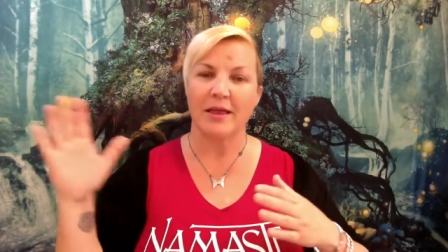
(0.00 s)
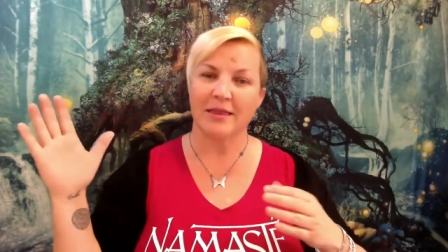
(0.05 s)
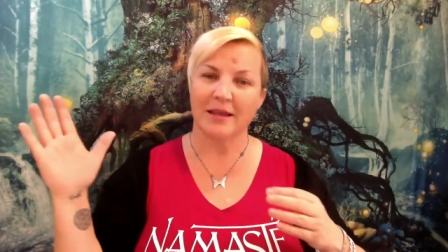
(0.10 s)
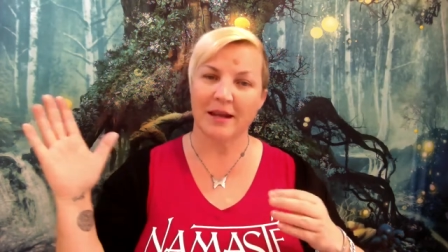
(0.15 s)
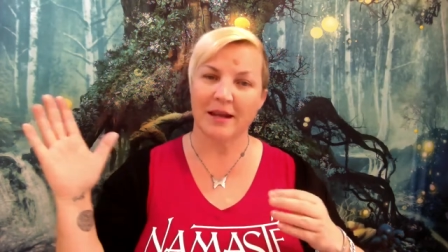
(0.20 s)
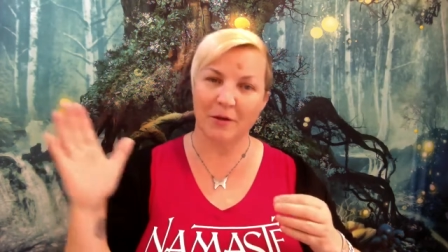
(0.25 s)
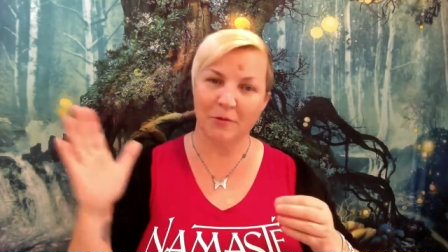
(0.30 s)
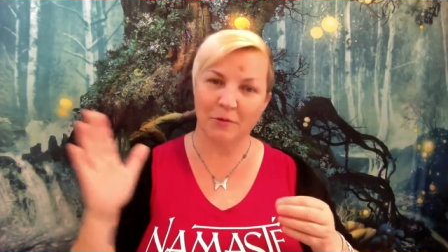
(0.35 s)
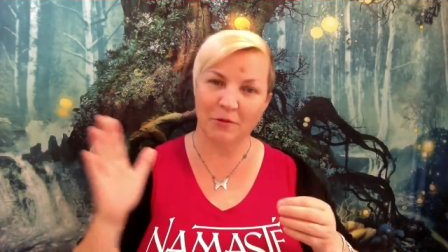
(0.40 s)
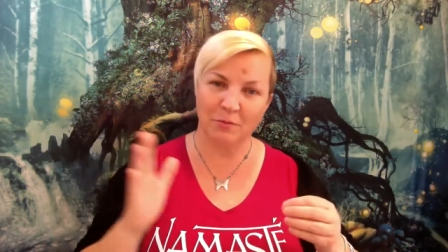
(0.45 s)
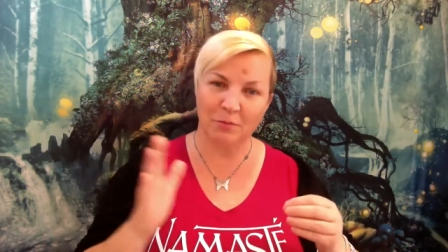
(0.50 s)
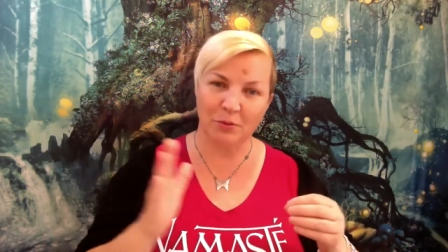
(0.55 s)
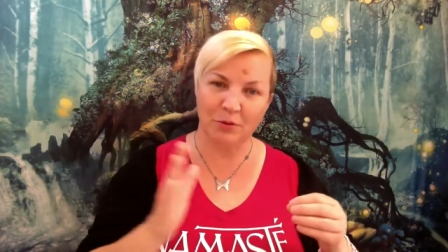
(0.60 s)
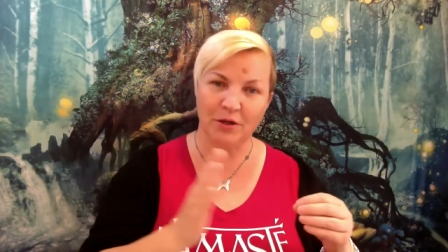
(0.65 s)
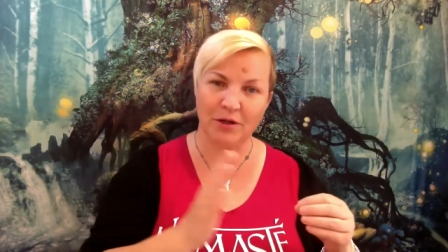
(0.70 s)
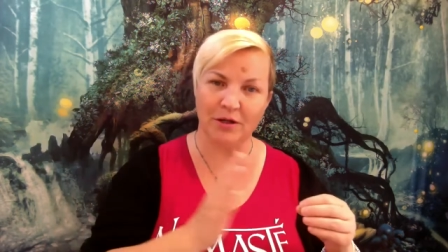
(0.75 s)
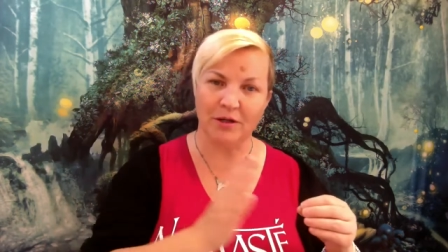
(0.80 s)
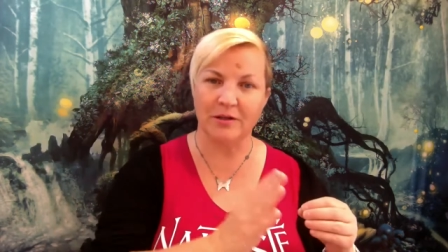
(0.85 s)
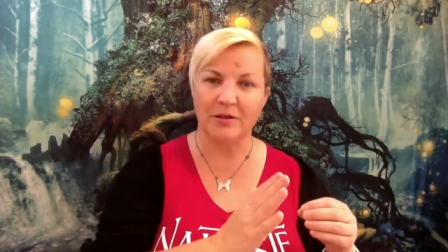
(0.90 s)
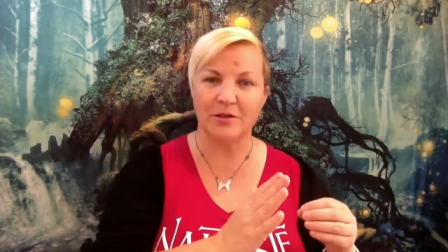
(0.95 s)
then I would put
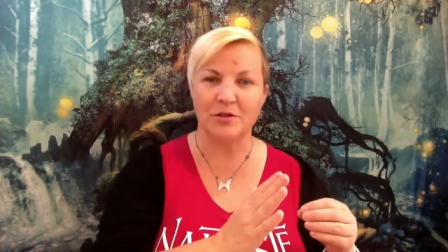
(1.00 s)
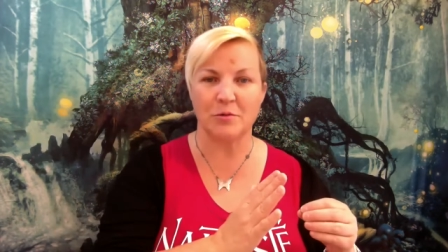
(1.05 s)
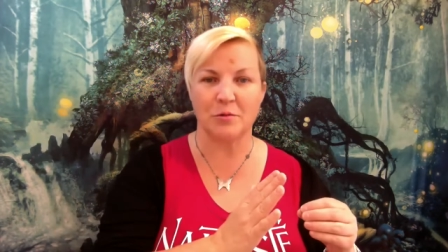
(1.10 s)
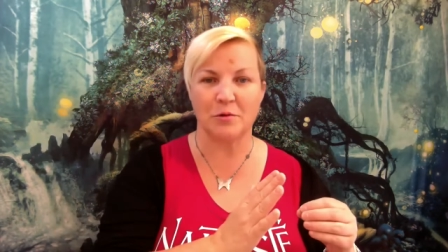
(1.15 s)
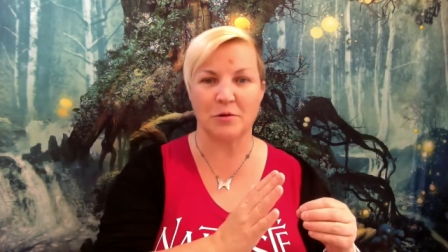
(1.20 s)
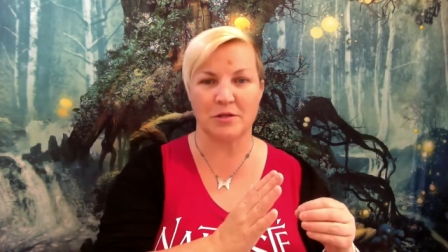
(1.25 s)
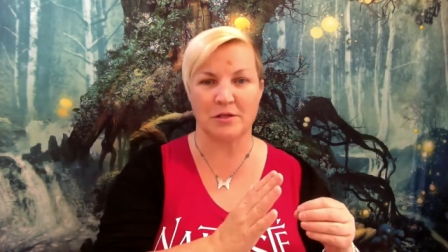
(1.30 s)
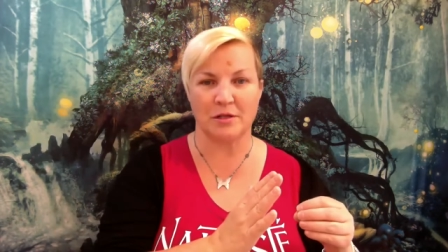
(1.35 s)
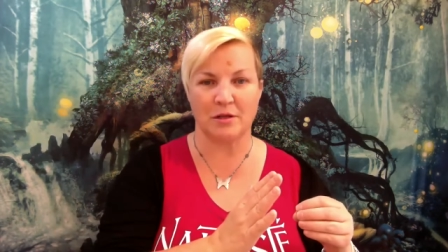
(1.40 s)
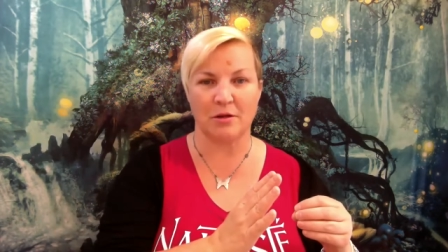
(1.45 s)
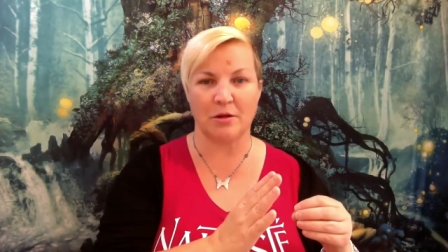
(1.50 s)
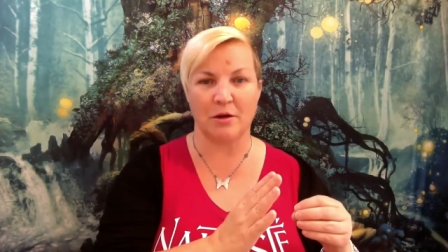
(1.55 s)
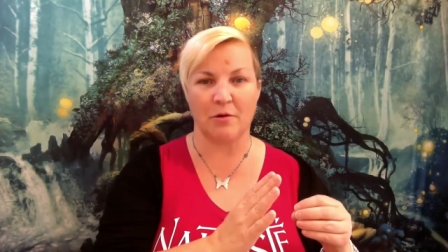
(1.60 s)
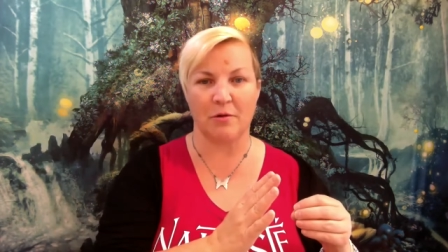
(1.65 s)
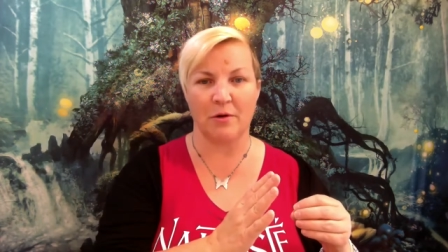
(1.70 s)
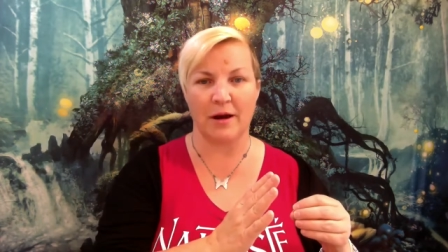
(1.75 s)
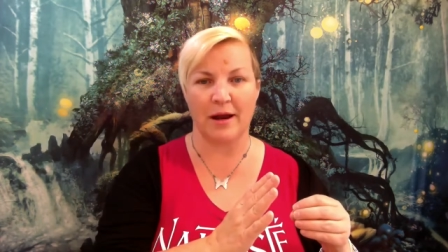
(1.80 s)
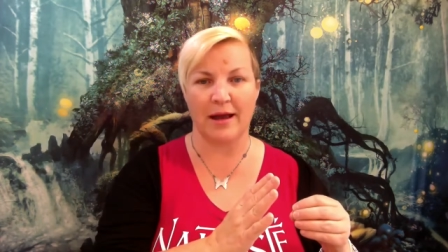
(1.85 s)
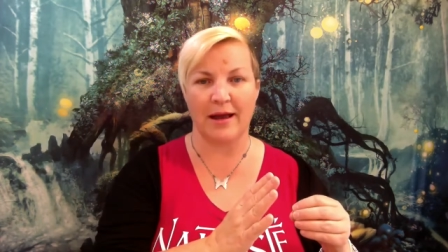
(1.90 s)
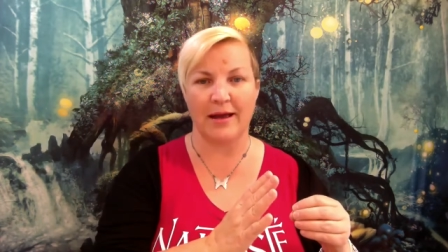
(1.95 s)
it towards the
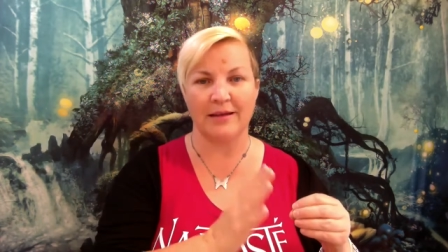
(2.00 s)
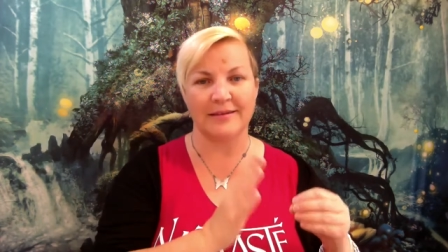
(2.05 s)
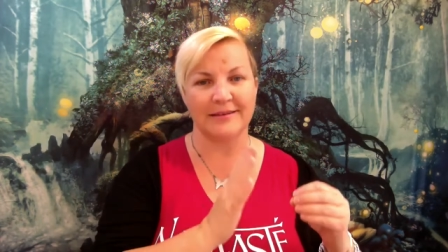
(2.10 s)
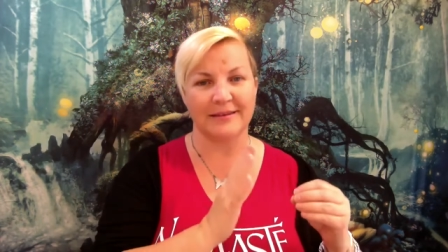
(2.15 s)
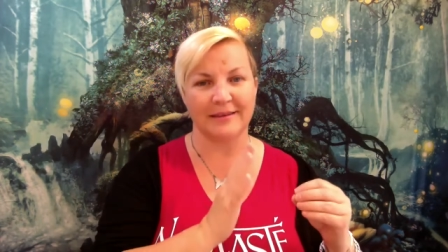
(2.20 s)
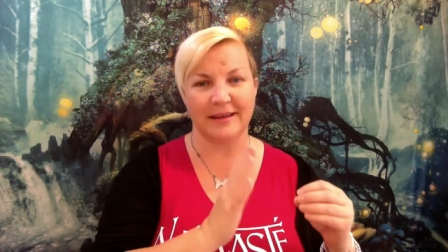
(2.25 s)
lower end,